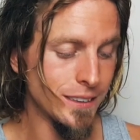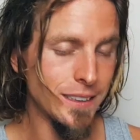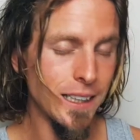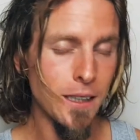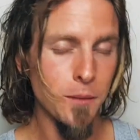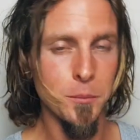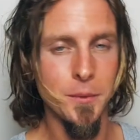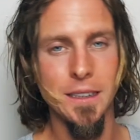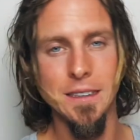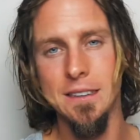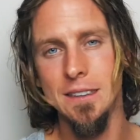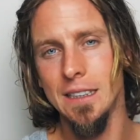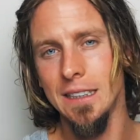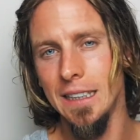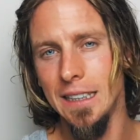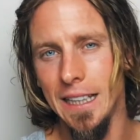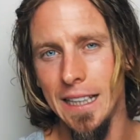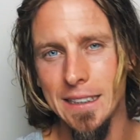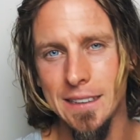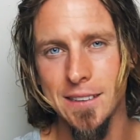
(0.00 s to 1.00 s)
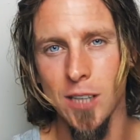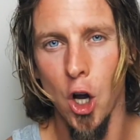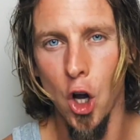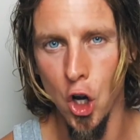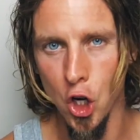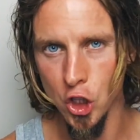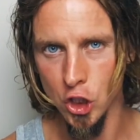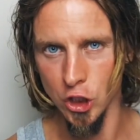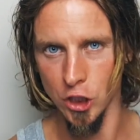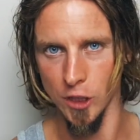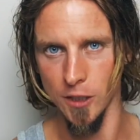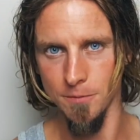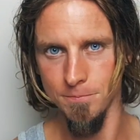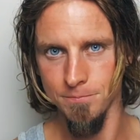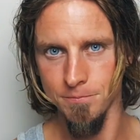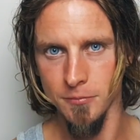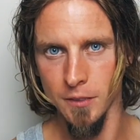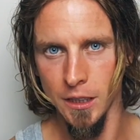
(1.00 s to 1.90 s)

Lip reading: that means less hunger.